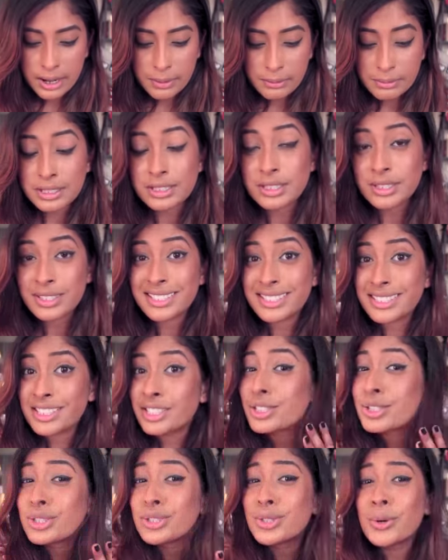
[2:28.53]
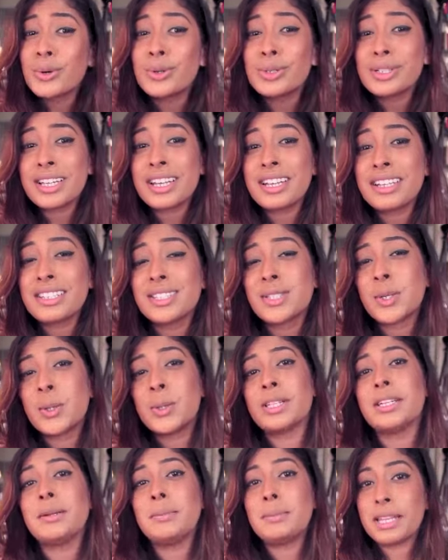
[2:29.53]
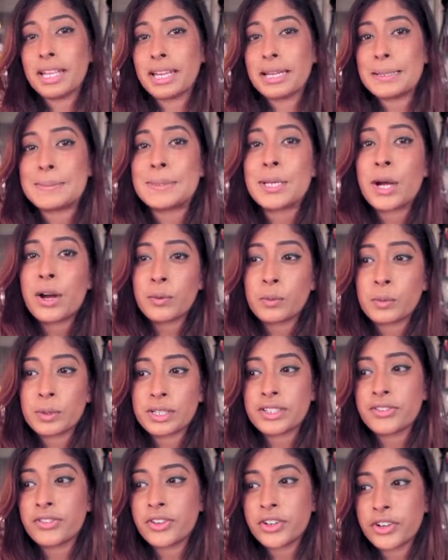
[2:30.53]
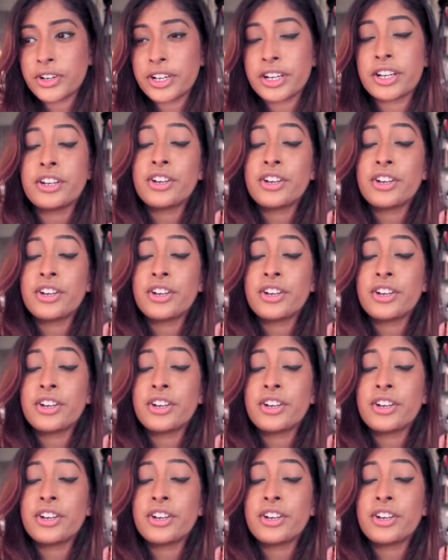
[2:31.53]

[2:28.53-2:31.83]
This solely blamed on Words of a Reader.